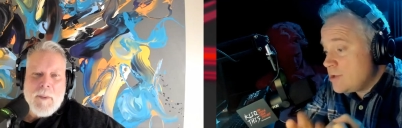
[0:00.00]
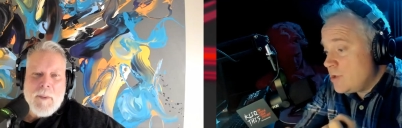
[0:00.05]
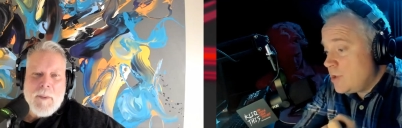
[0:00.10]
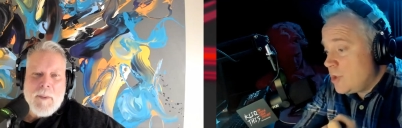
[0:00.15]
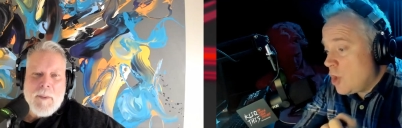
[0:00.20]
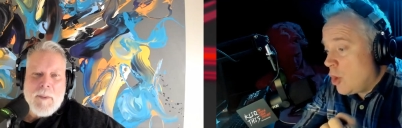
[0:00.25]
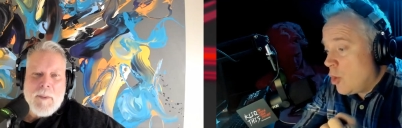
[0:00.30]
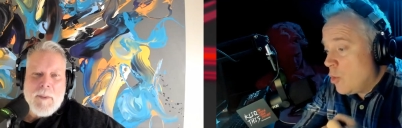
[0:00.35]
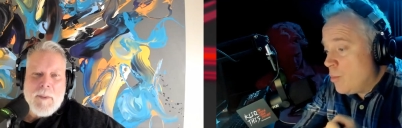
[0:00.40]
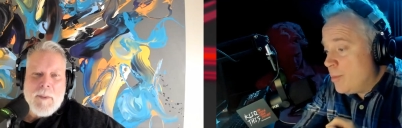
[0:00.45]

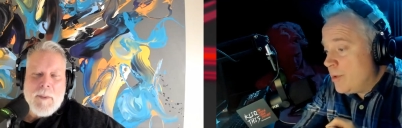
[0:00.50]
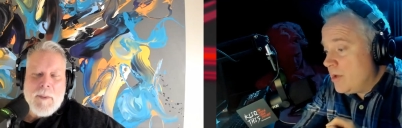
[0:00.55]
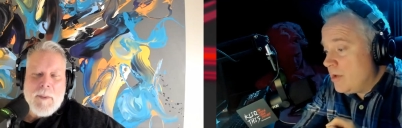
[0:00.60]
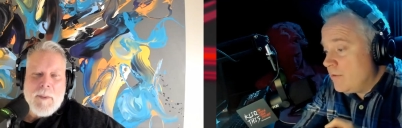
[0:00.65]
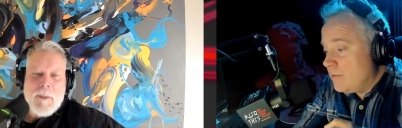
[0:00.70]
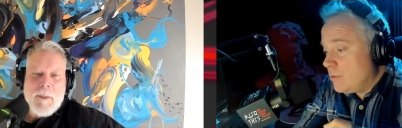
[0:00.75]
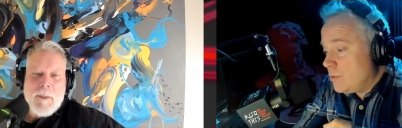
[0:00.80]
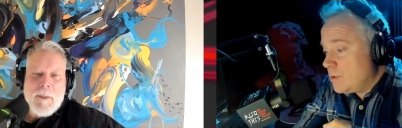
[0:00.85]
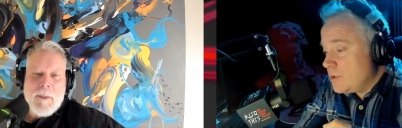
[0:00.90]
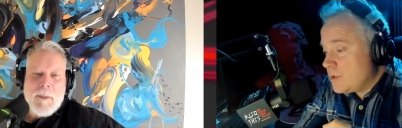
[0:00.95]
Speaker 1: the
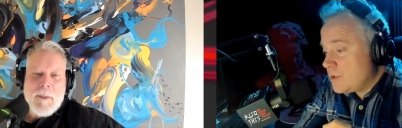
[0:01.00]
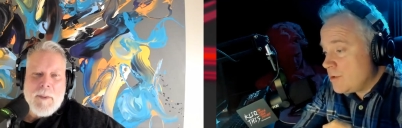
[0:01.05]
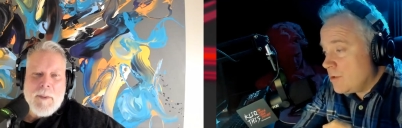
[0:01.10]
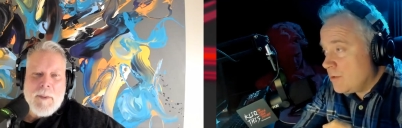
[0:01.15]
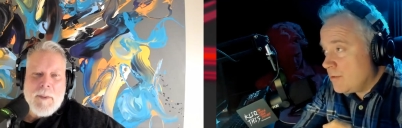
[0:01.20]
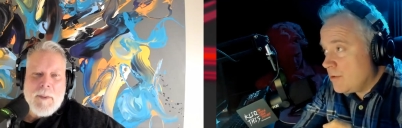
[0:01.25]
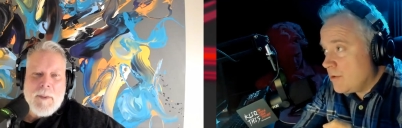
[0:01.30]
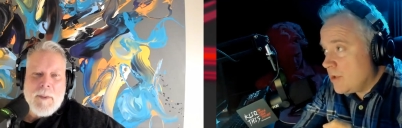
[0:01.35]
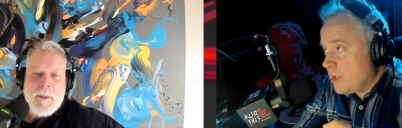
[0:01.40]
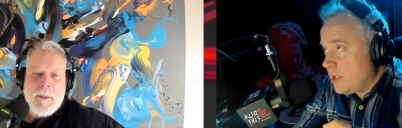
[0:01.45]
opening
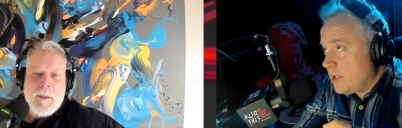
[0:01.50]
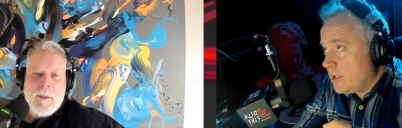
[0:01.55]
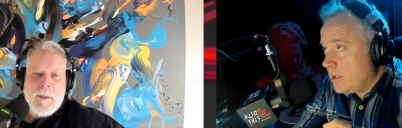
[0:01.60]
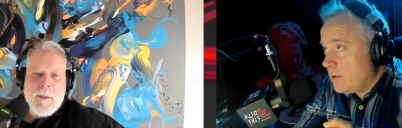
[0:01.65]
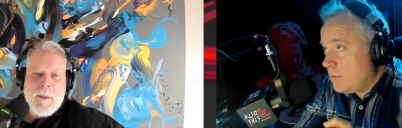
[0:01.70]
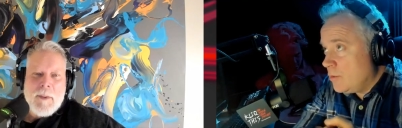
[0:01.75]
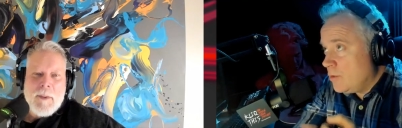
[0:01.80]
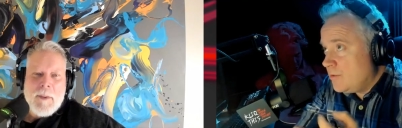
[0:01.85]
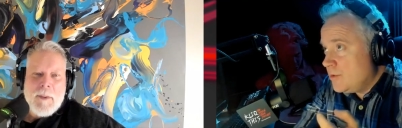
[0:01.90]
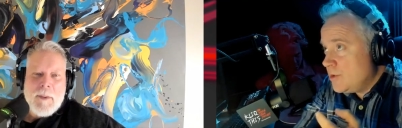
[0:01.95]
voiceover in
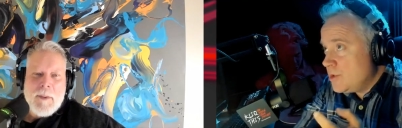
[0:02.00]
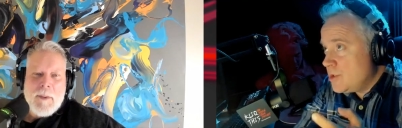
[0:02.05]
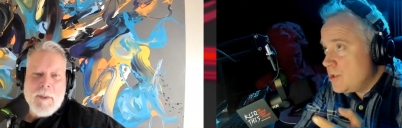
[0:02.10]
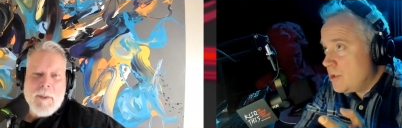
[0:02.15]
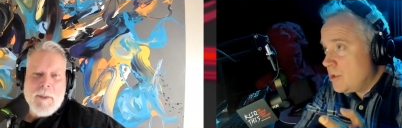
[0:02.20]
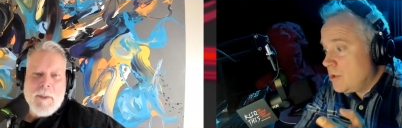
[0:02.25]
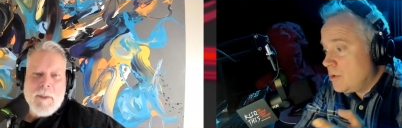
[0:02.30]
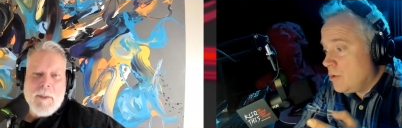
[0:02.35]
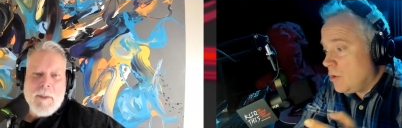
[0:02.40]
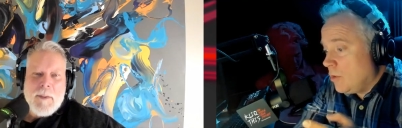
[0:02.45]
a movie she
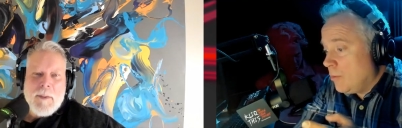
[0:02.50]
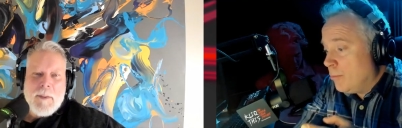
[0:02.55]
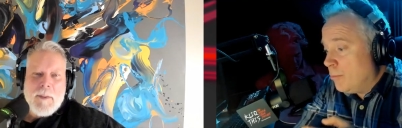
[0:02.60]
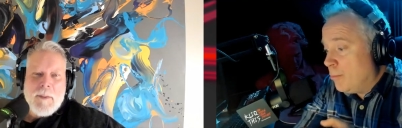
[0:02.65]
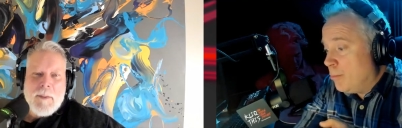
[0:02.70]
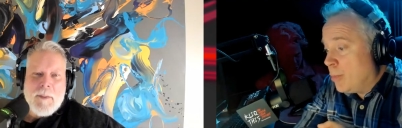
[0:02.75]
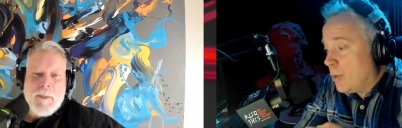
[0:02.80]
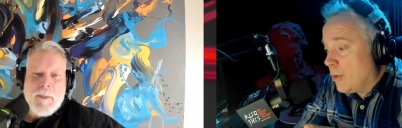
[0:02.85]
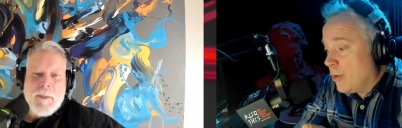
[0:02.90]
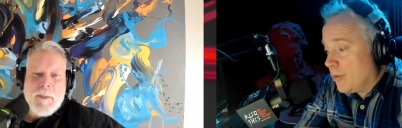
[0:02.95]
did
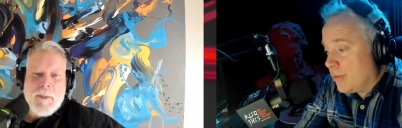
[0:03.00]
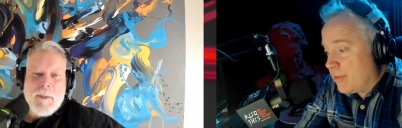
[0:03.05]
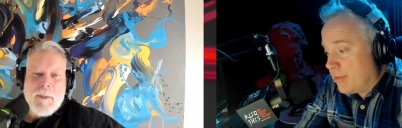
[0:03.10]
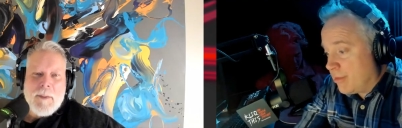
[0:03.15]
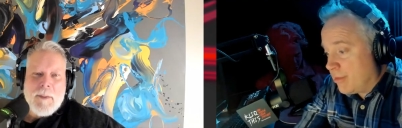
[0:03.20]
called Birth.